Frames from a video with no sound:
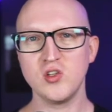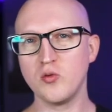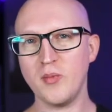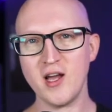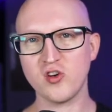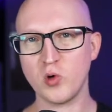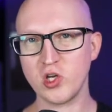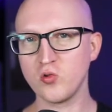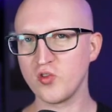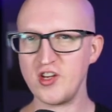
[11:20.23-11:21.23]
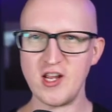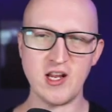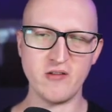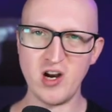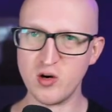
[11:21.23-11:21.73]
You might want to use it
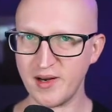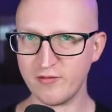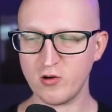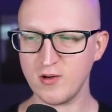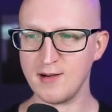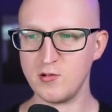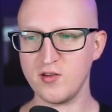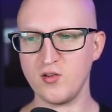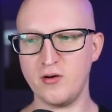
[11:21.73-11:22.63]
in environment variables